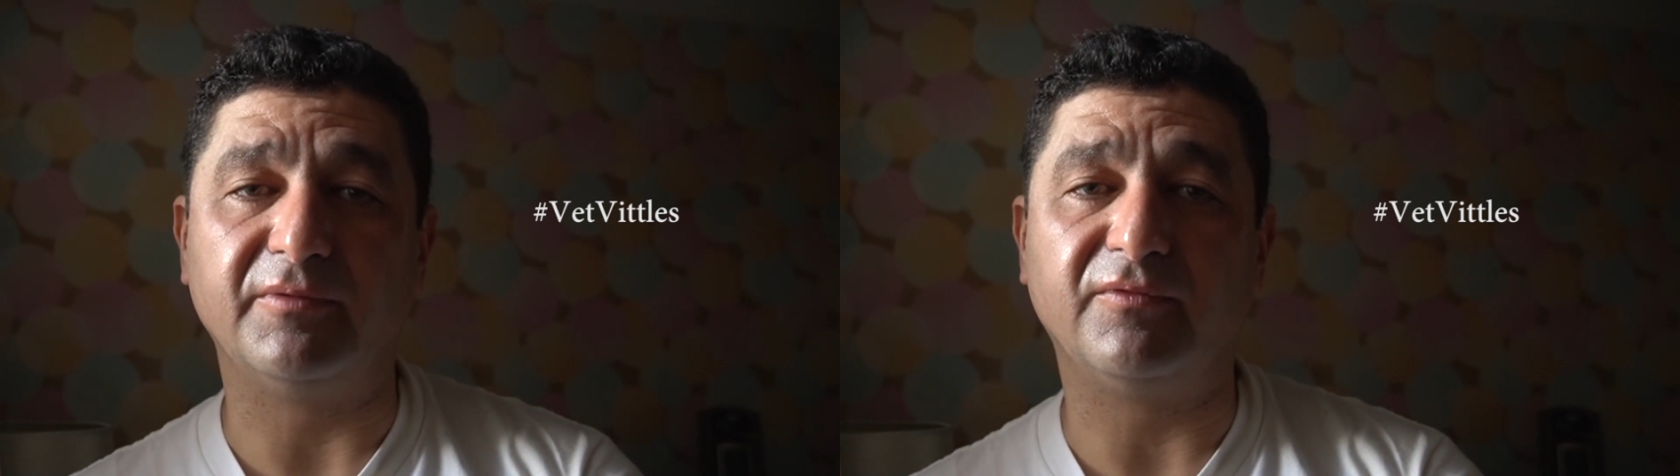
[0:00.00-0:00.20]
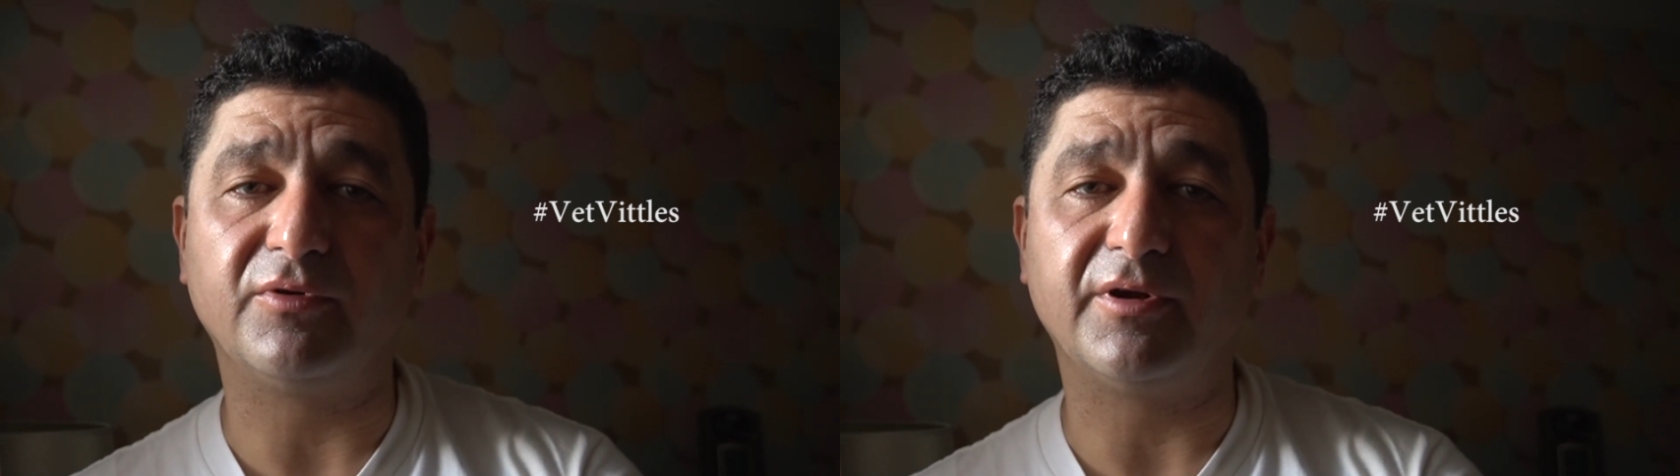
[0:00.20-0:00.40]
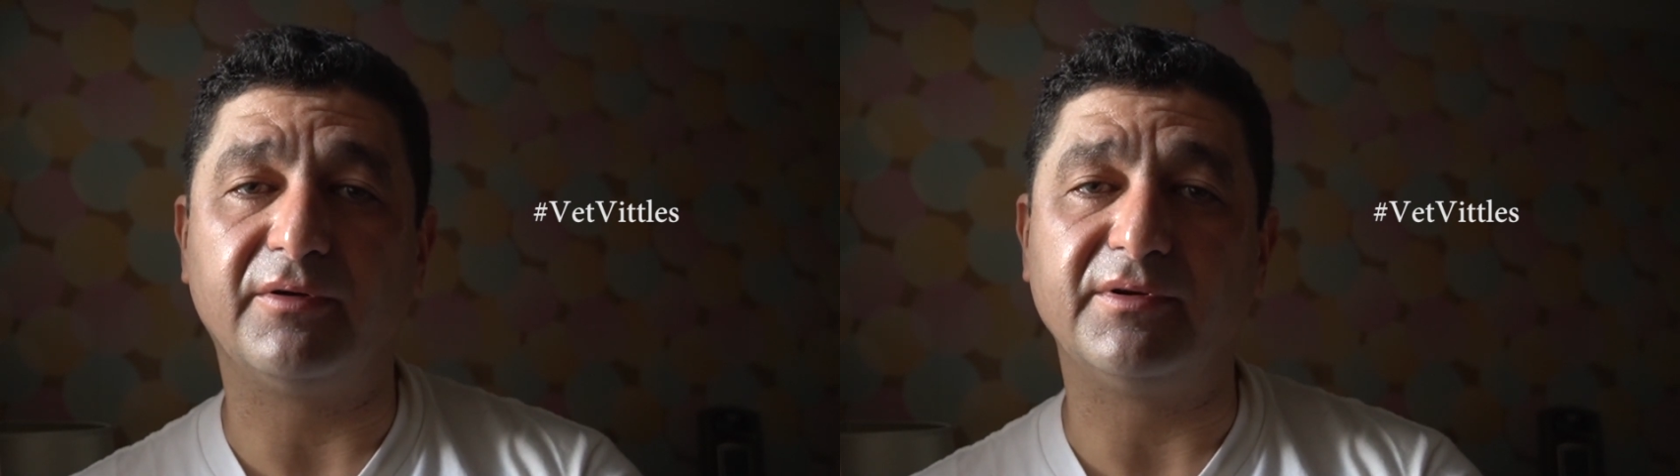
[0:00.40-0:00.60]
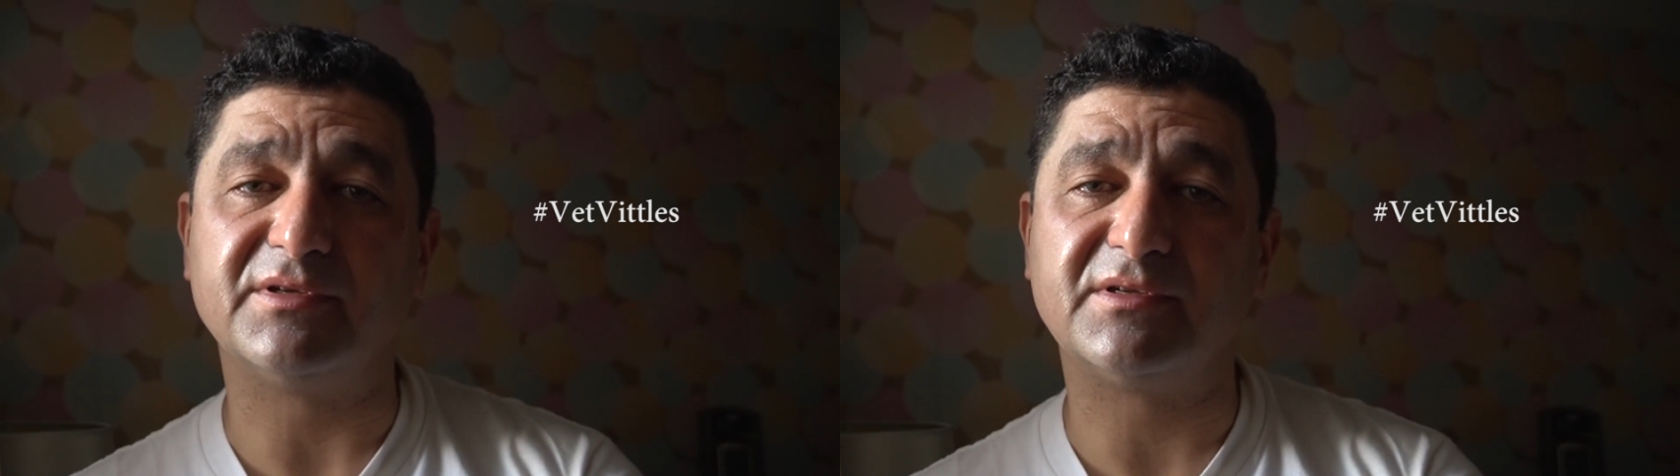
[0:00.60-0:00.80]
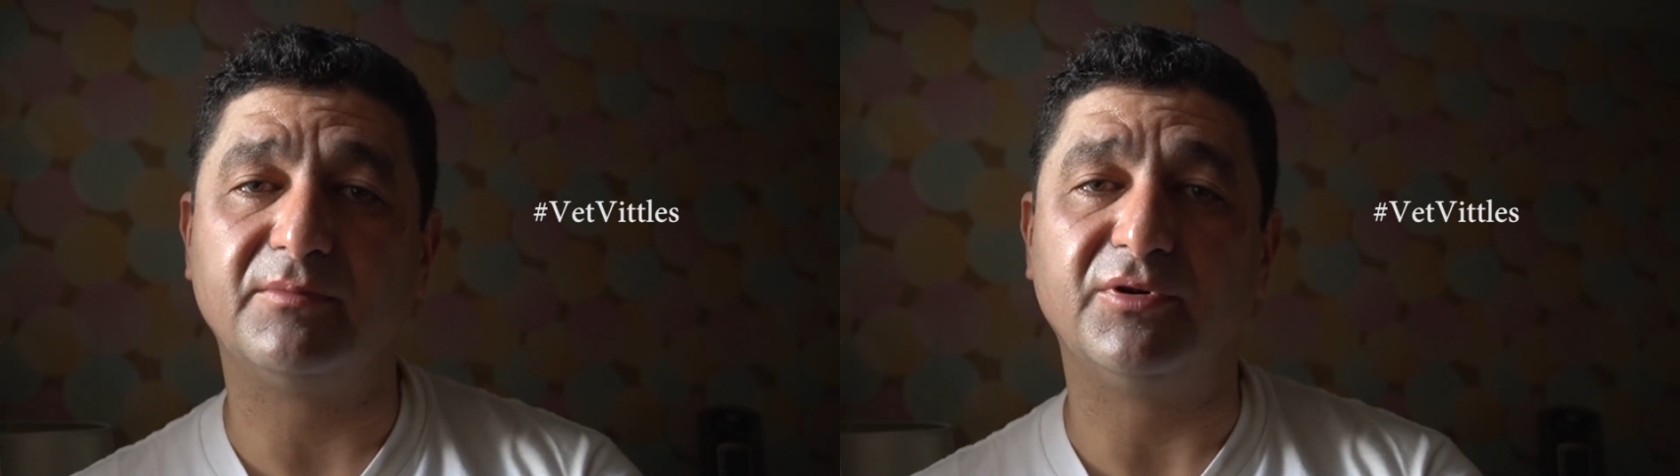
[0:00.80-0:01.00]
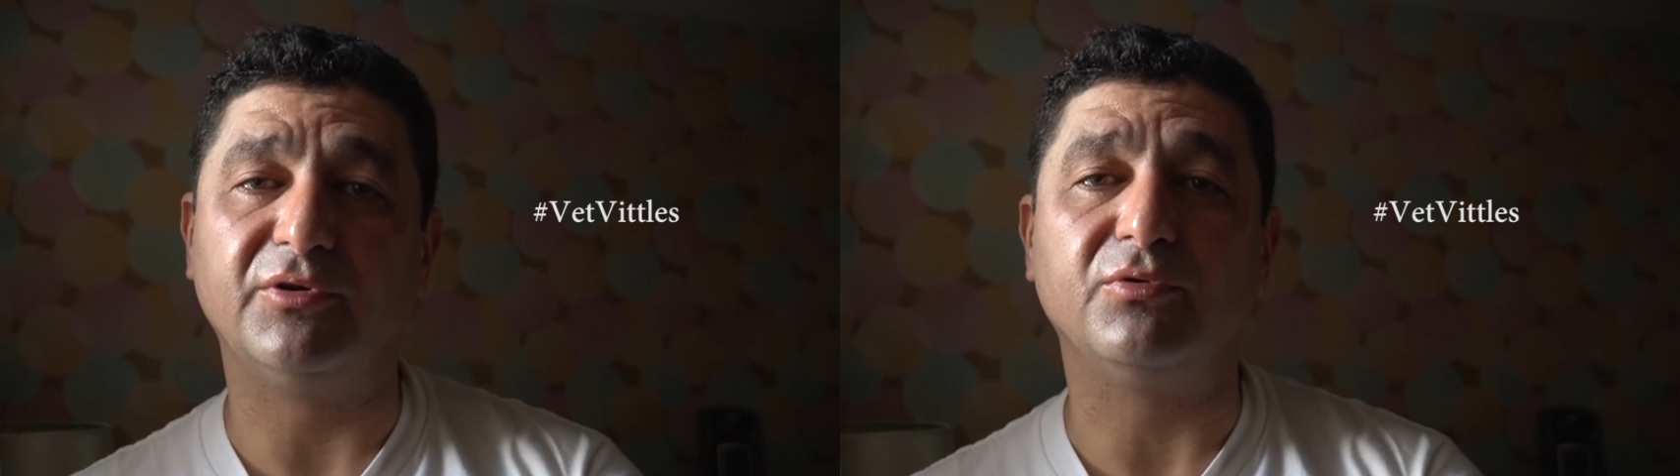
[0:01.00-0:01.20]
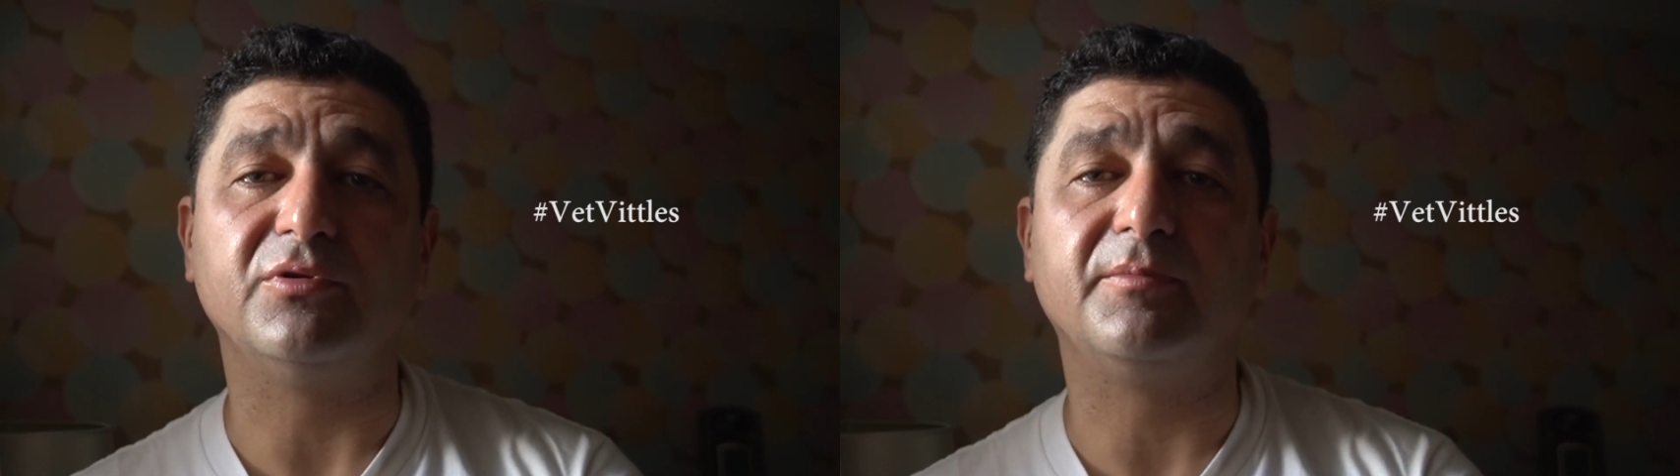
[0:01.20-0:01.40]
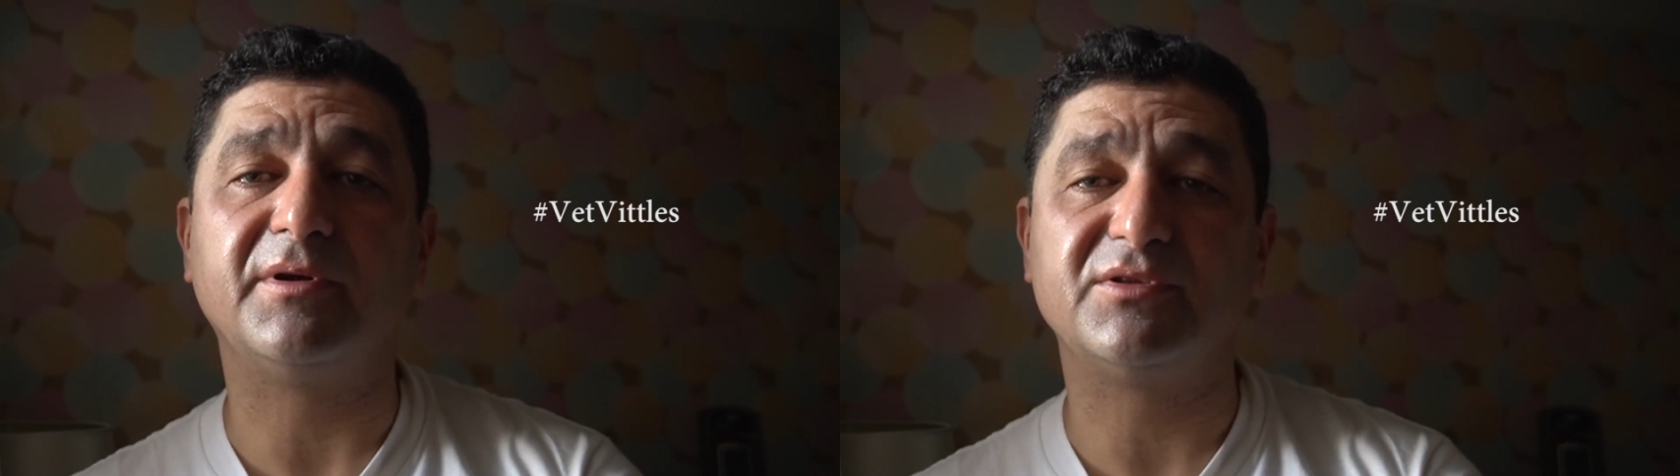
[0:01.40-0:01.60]
for caring somebody who
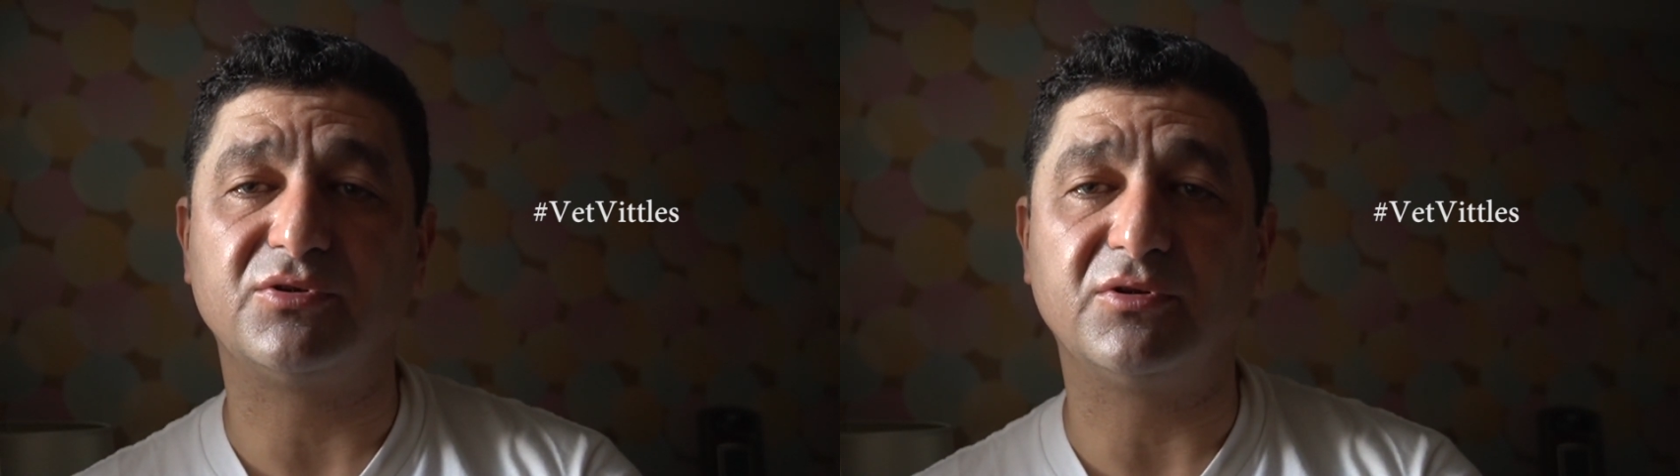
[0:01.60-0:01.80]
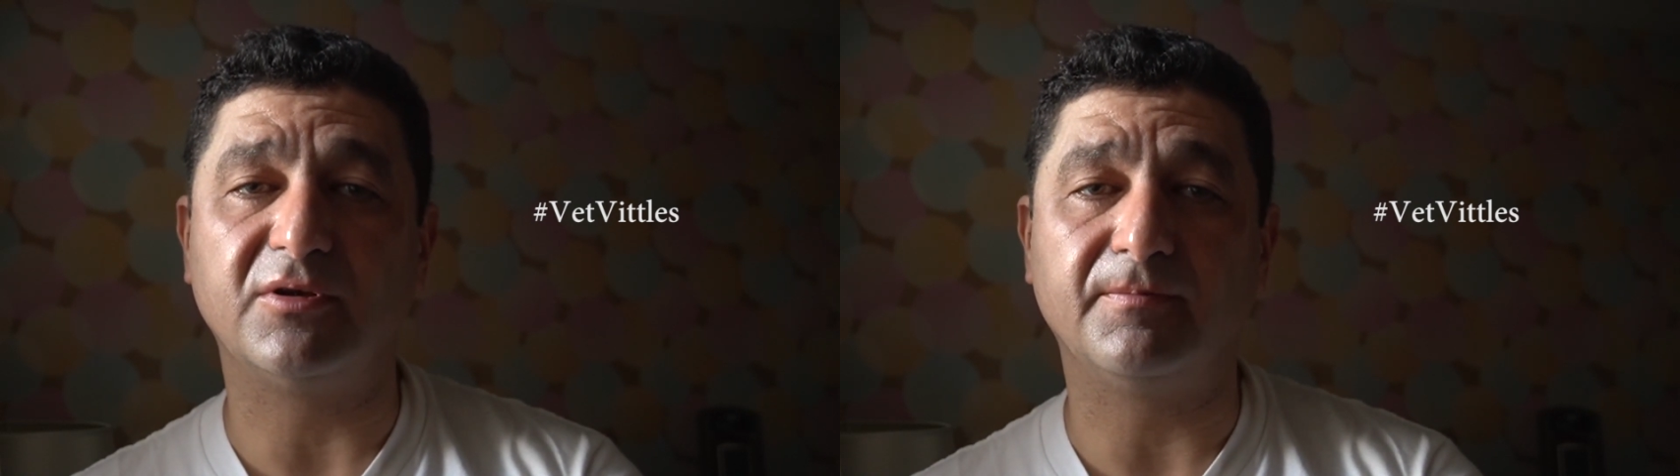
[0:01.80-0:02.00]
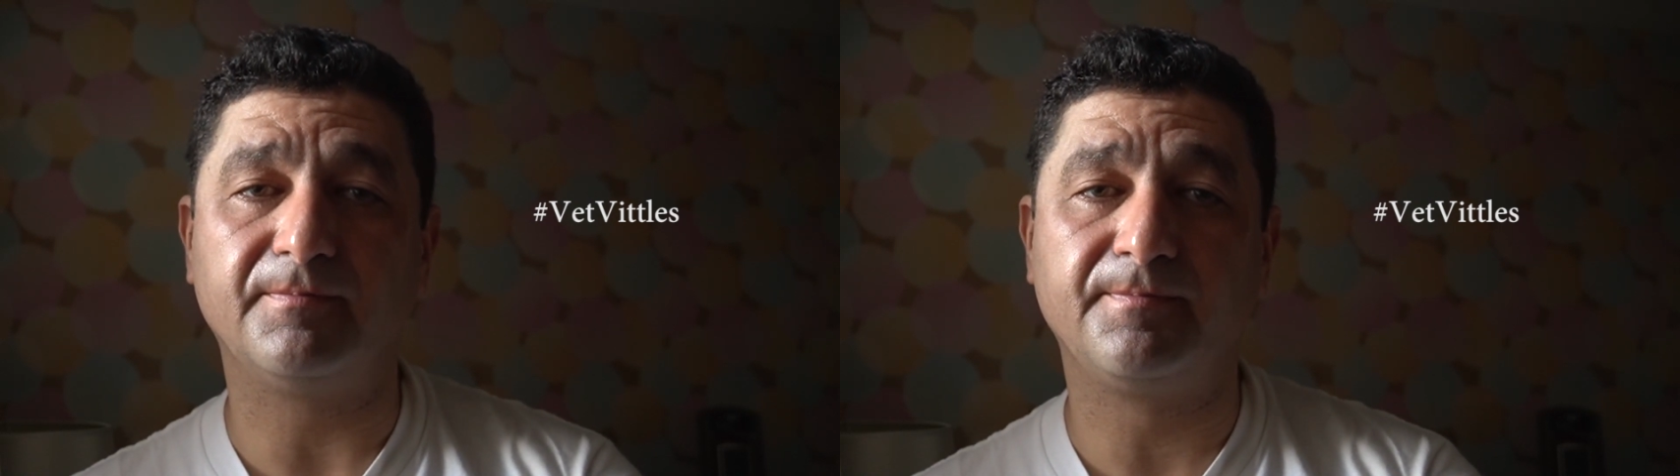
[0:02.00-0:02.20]
depends on him.